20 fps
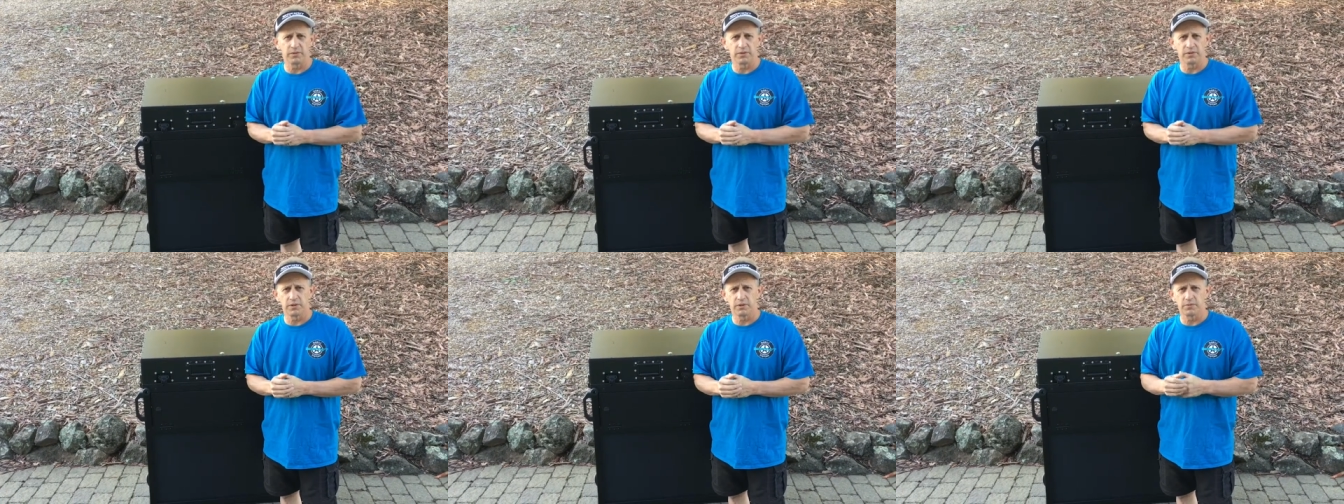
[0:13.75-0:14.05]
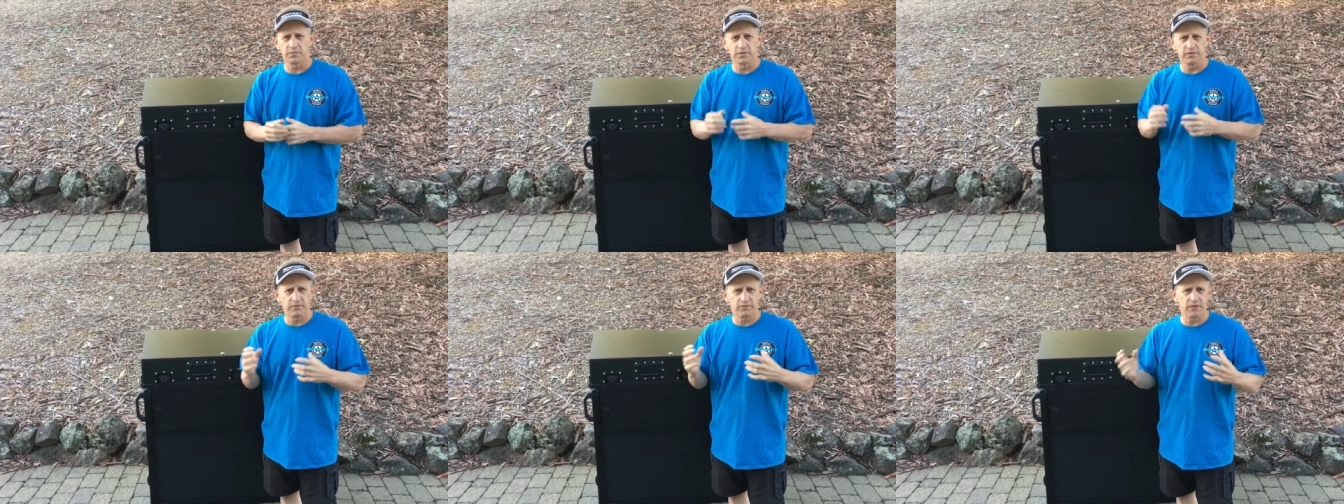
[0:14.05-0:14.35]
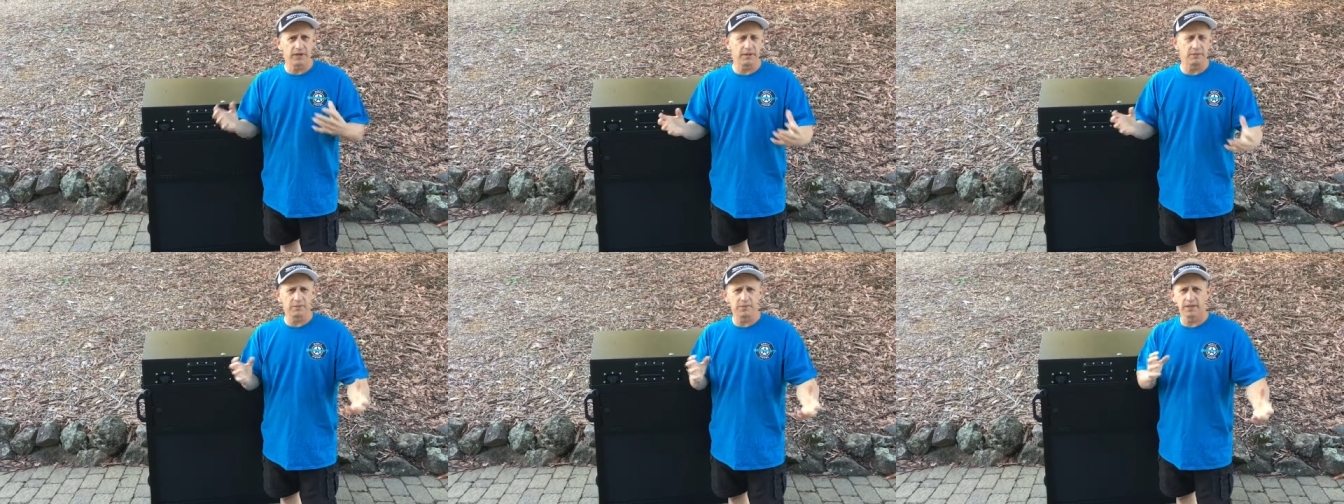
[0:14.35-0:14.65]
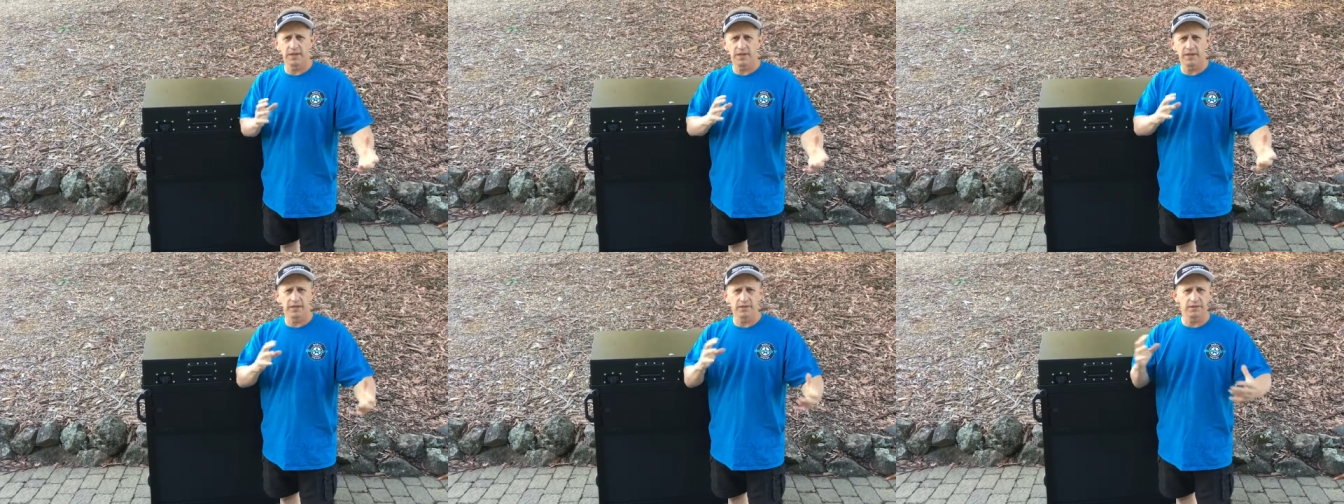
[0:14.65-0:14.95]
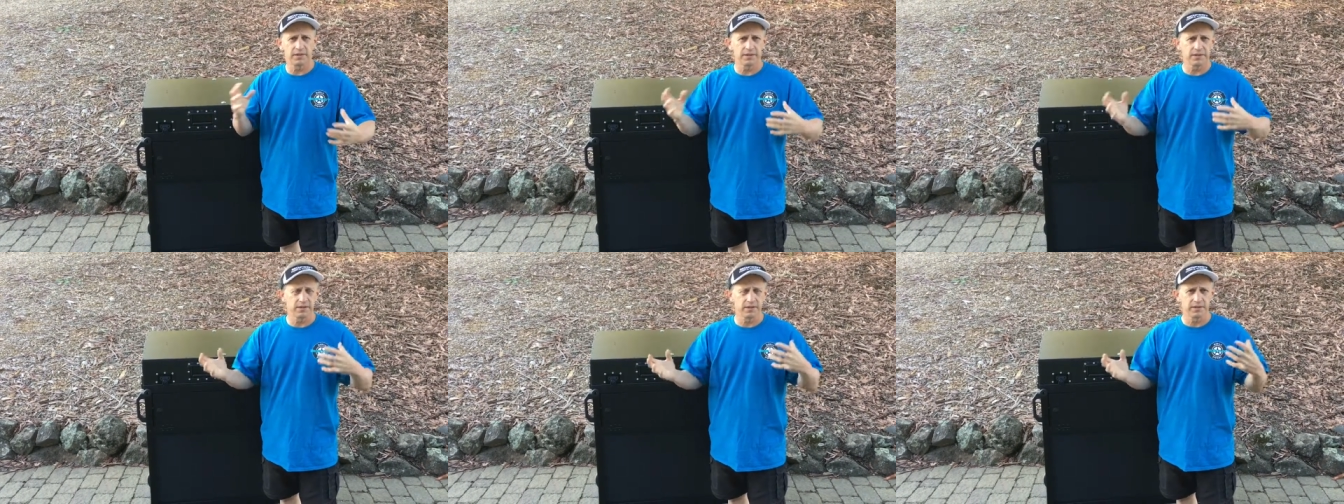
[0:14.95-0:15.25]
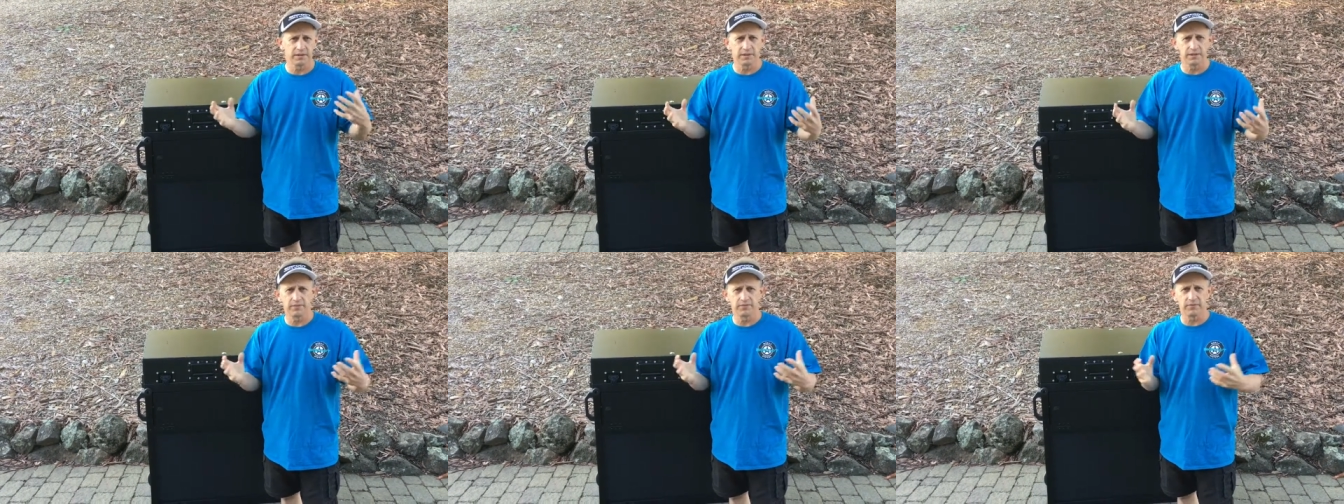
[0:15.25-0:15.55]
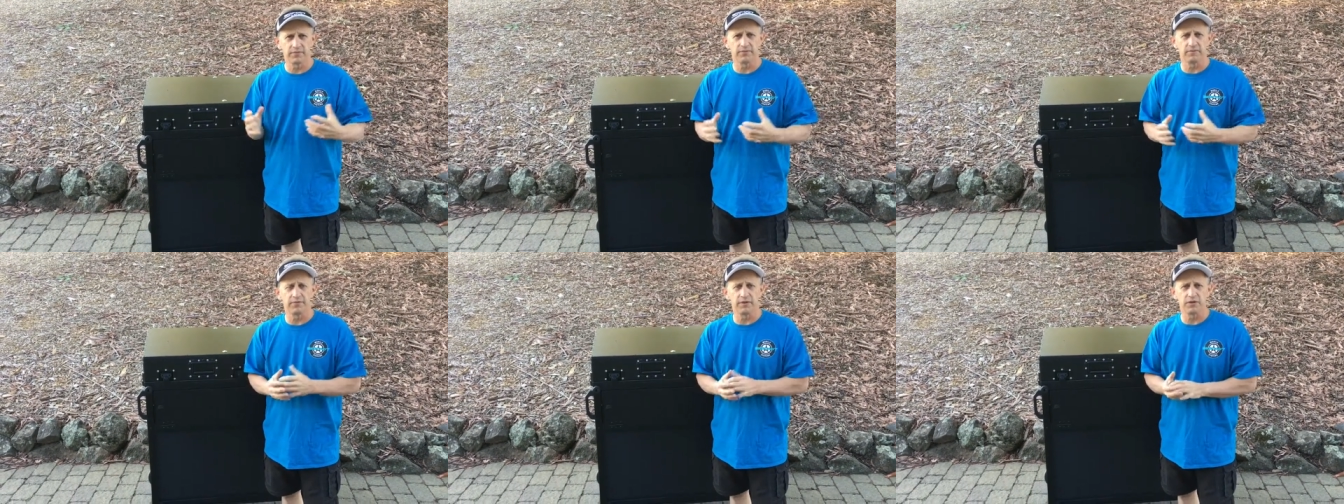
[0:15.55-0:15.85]
in terms of frame sizes and
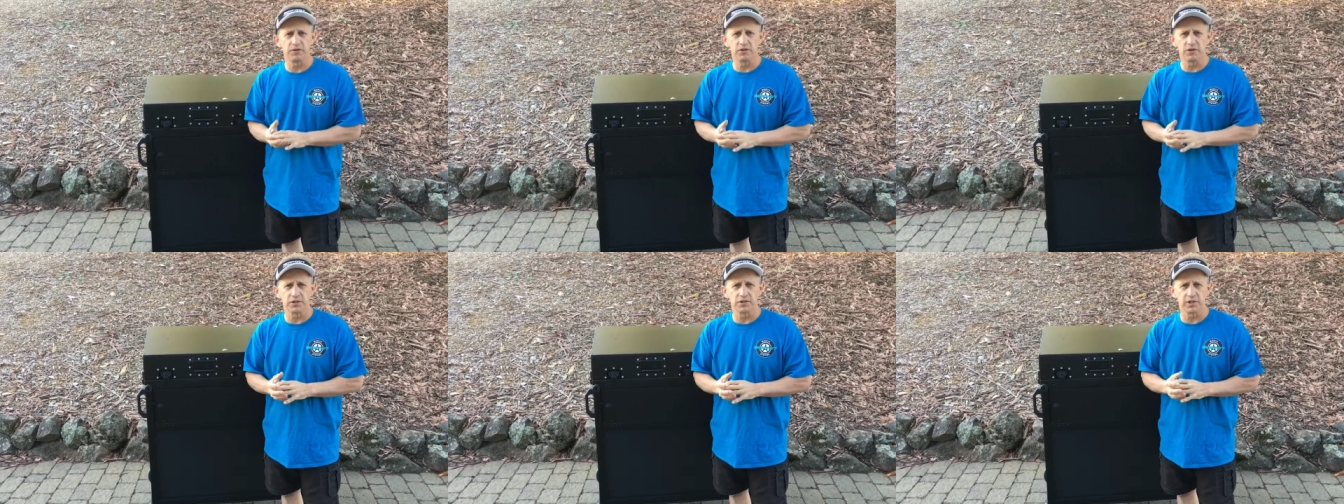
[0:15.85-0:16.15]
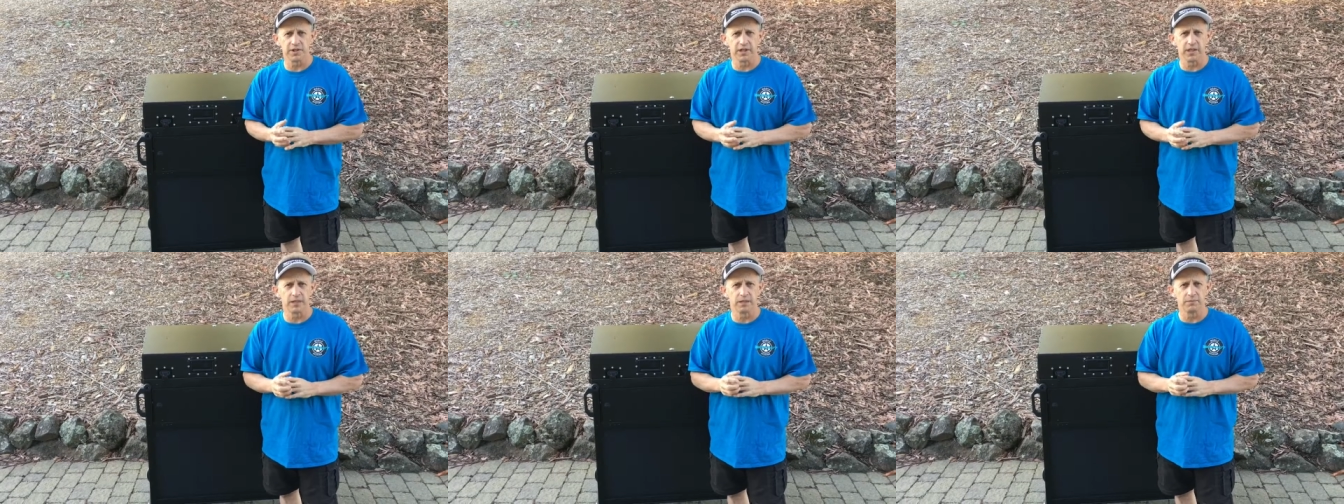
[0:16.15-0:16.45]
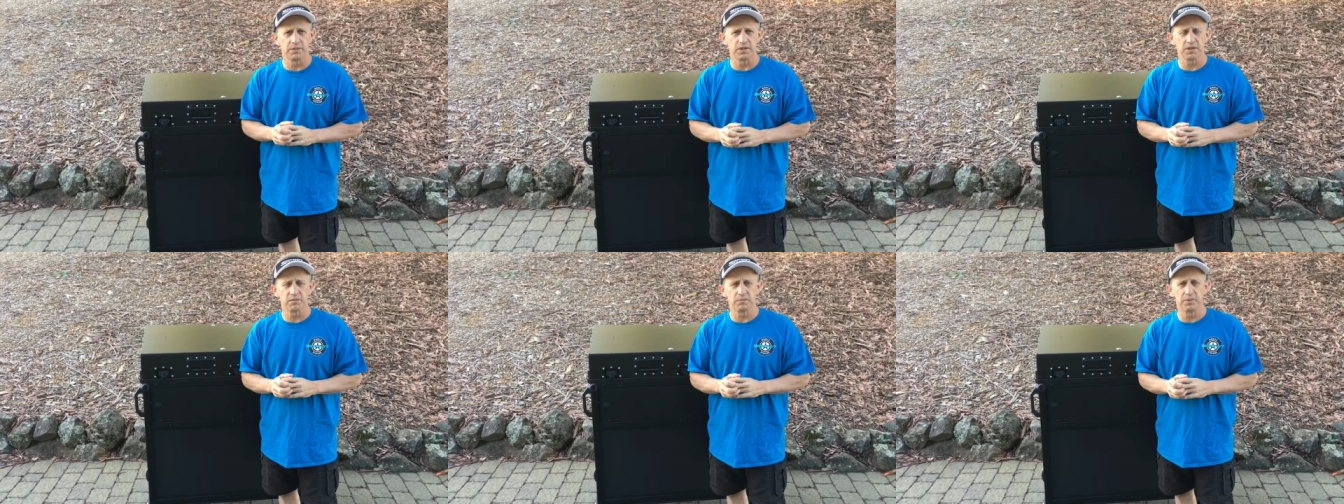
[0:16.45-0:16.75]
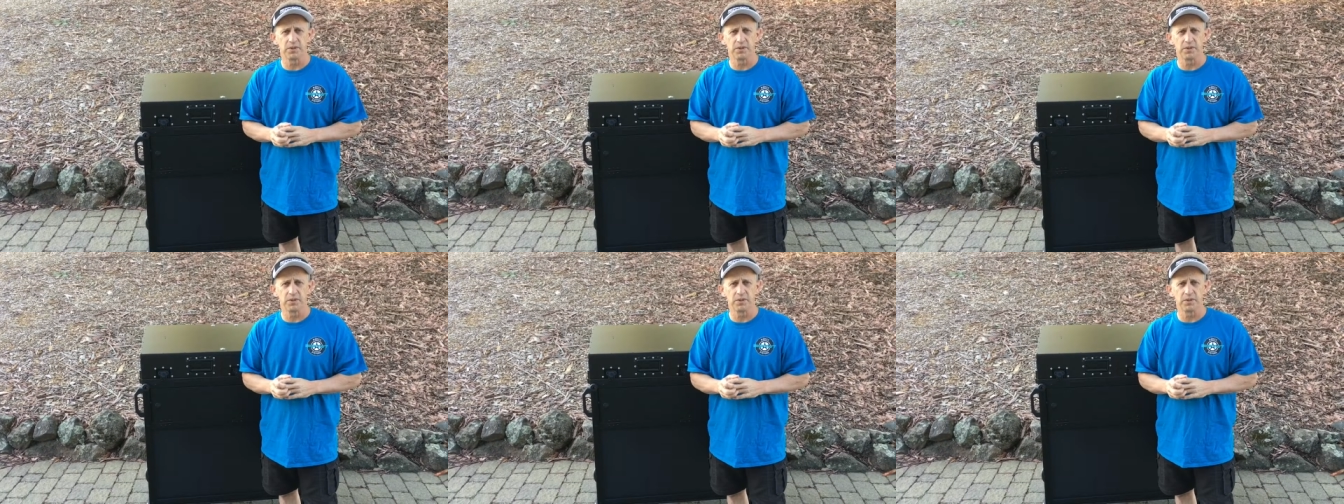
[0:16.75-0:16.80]
different functions and elements,